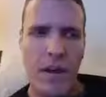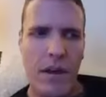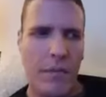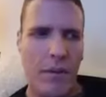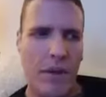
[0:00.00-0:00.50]

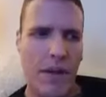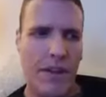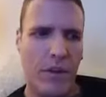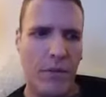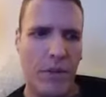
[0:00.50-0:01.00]
I
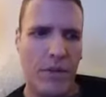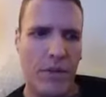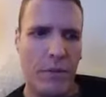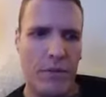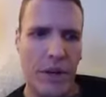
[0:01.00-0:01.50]
know the
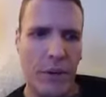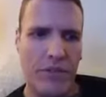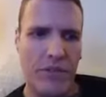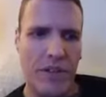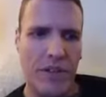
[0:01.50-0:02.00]
community I
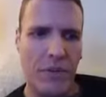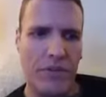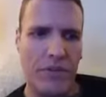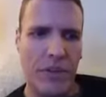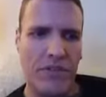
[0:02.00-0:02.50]
was in, it
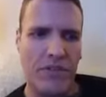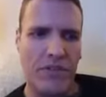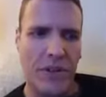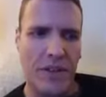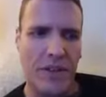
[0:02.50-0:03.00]
wasn't
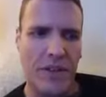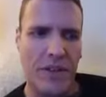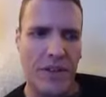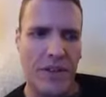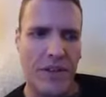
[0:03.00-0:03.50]
necessarily
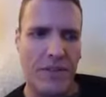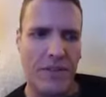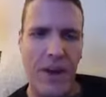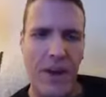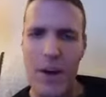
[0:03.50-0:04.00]

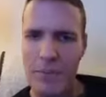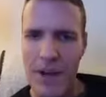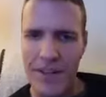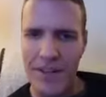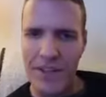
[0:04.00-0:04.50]
frowned
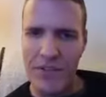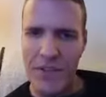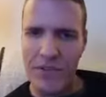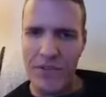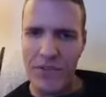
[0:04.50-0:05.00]
upon to eat
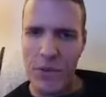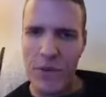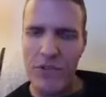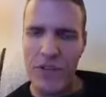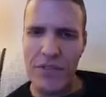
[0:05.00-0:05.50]
fast food.
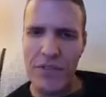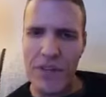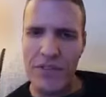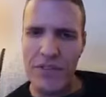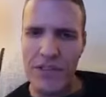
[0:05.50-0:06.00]
I was kind of
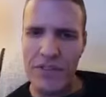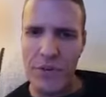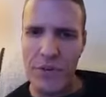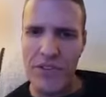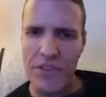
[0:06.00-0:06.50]
raised in that
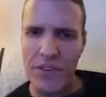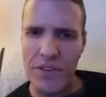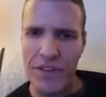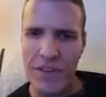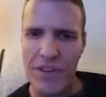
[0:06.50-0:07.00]

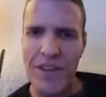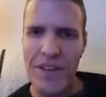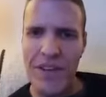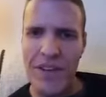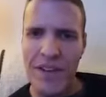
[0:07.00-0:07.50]
generation, the
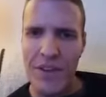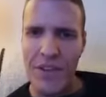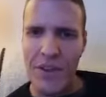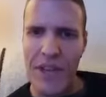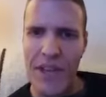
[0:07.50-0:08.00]

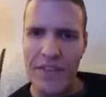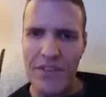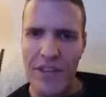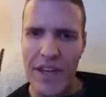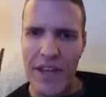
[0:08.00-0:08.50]

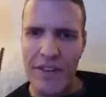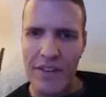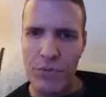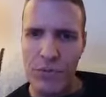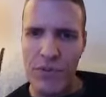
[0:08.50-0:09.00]
80s and
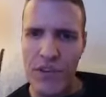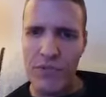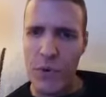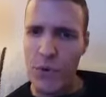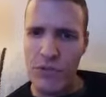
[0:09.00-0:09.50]
90s, where
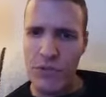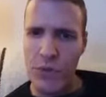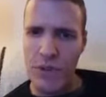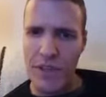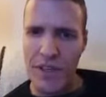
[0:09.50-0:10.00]
fast food wasn't
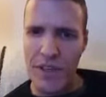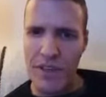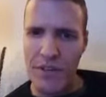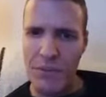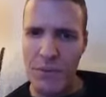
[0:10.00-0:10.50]

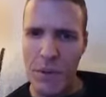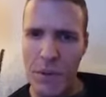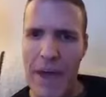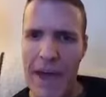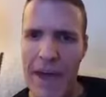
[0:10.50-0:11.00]
really
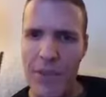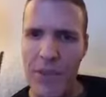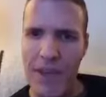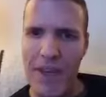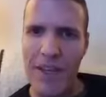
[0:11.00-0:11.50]
a bad
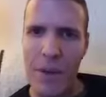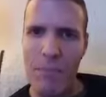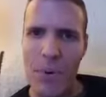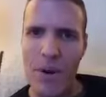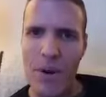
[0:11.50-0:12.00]
thing at
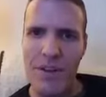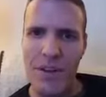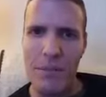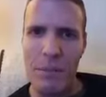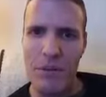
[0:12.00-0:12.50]
that point.
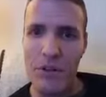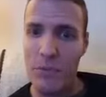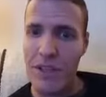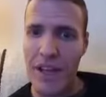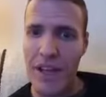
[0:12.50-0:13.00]
Like people
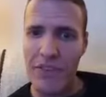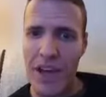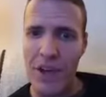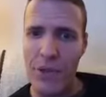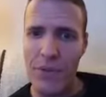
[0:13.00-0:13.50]
didn't realize
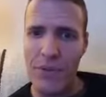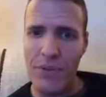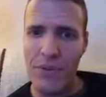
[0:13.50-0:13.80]
the health